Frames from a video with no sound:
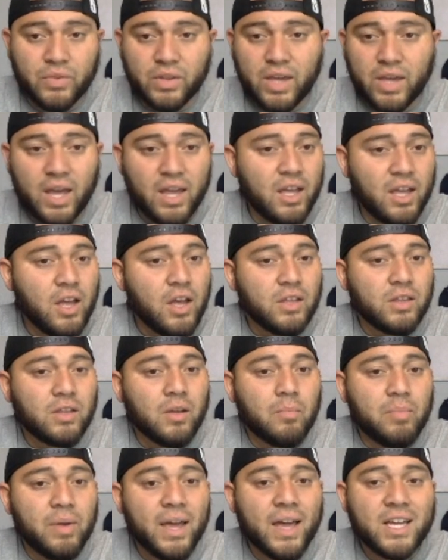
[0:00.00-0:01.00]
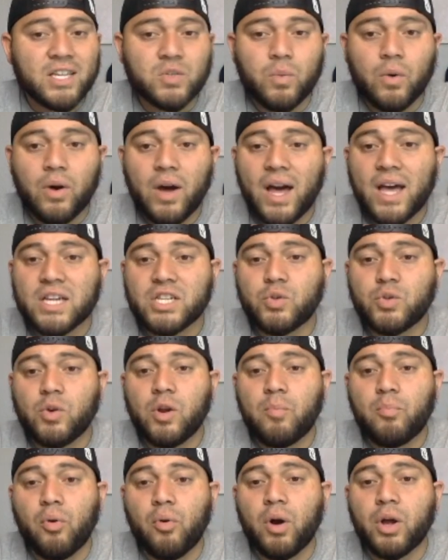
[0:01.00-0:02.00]
Okay, the biggest whale has
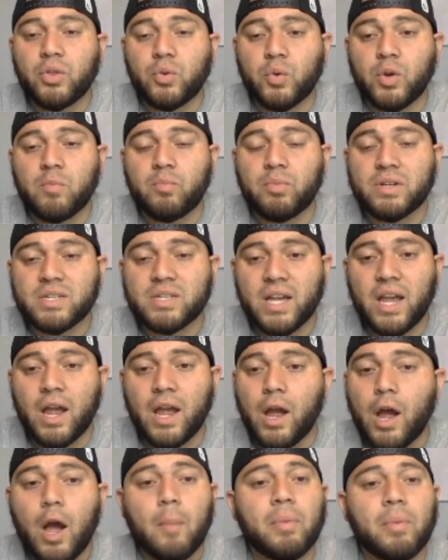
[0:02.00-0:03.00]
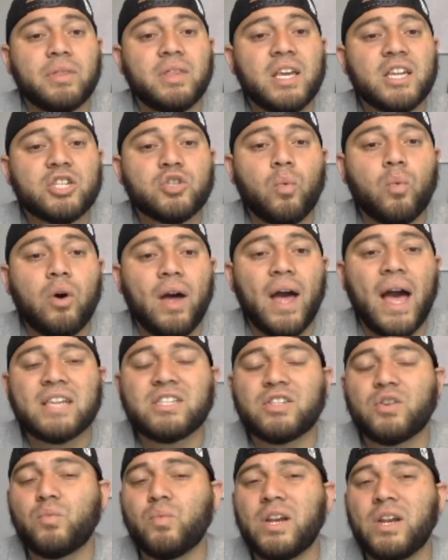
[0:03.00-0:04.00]
3.3%, but this whale
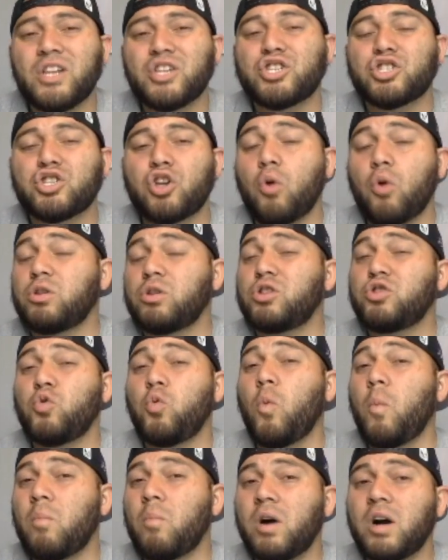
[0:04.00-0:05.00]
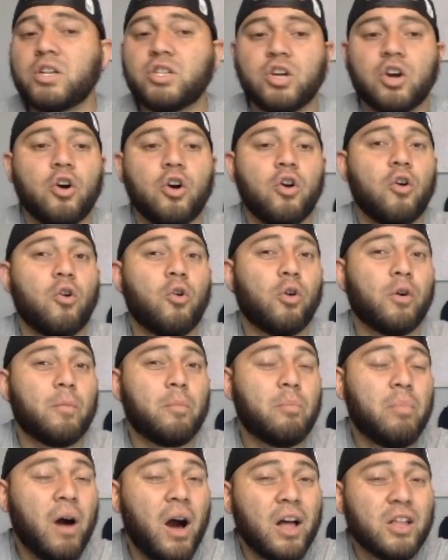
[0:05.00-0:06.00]
hasn't really sold too much or
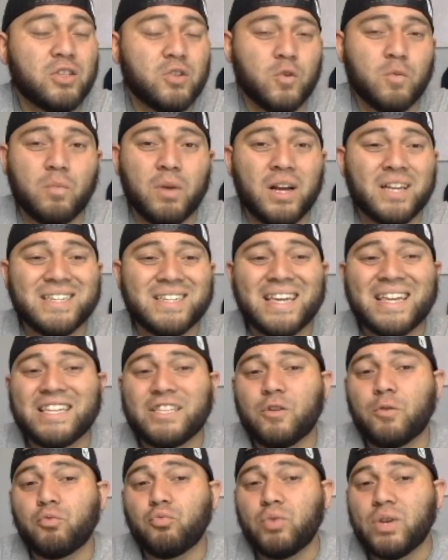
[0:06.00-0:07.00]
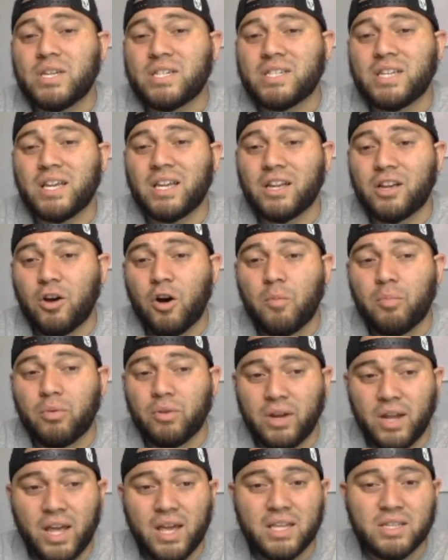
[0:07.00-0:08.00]
bought too much in the recent couple
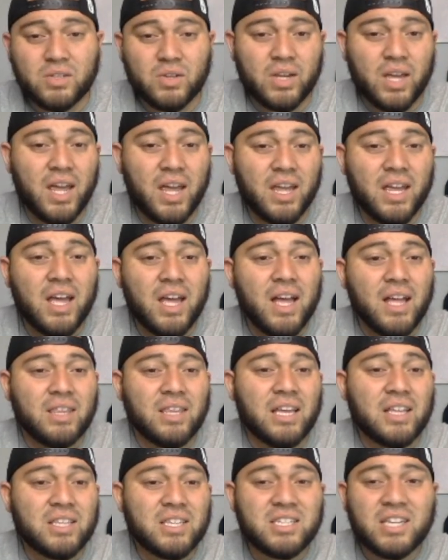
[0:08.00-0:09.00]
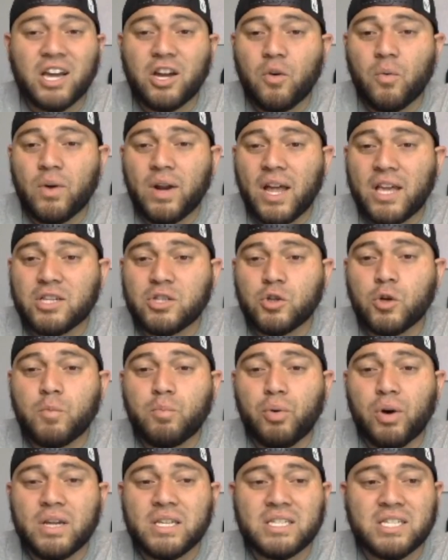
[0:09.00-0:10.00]
days. Okay, now the second one has
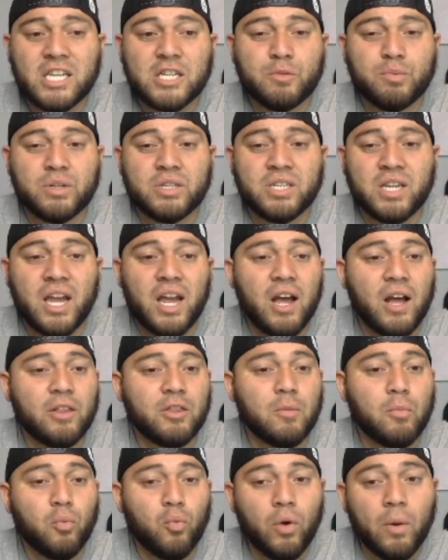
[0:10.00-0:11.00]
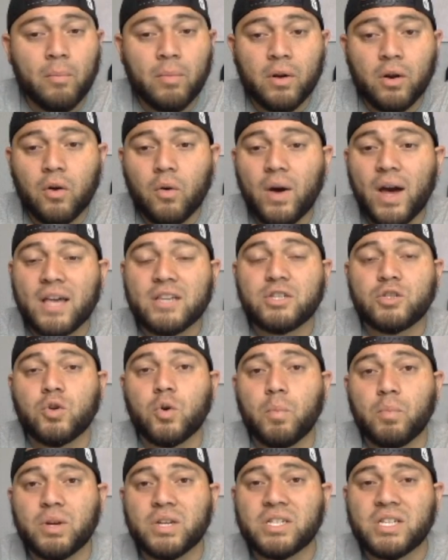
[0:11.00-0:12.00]
2.6%, and the one below has
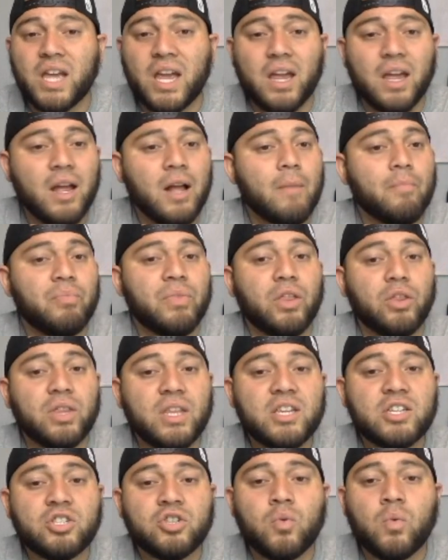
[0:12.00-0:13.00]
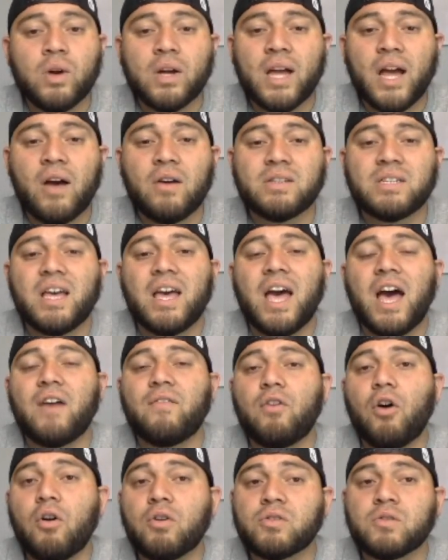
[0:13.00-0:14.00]
2%. these two accounts
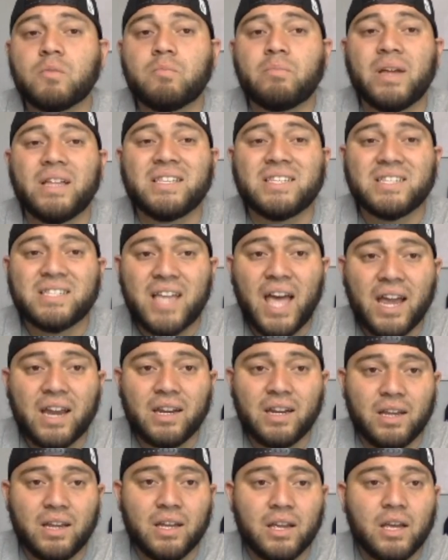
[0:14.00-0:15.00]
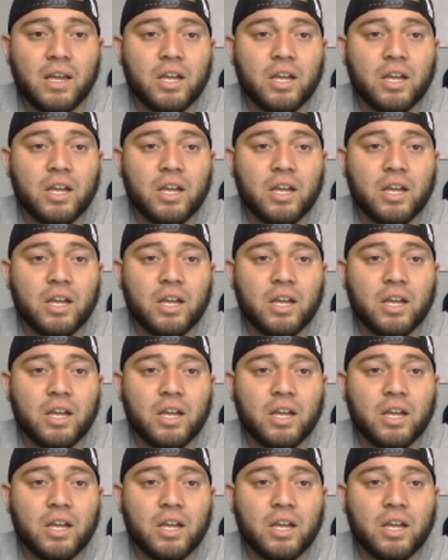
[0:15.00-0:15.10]
have also been stagnant.